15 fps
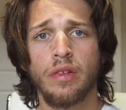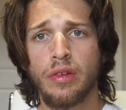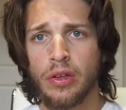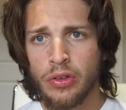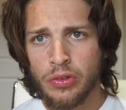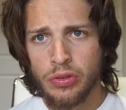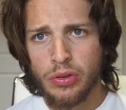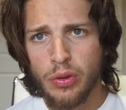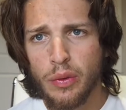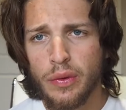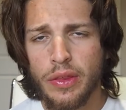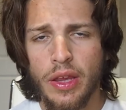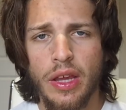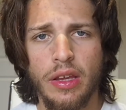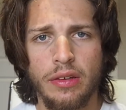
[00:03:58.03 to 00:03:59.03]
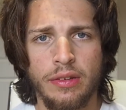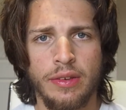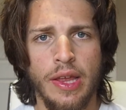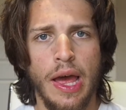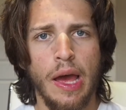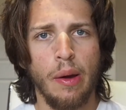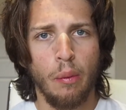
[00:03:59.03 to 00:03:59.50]
the truth is
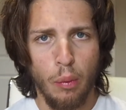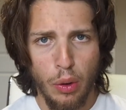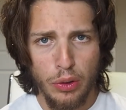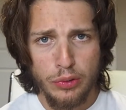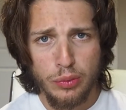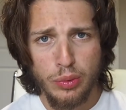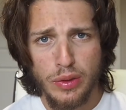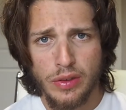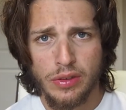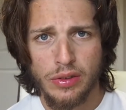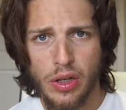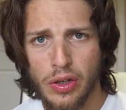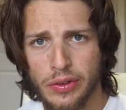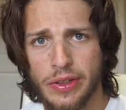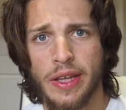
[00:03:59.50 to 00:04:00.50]
that once we start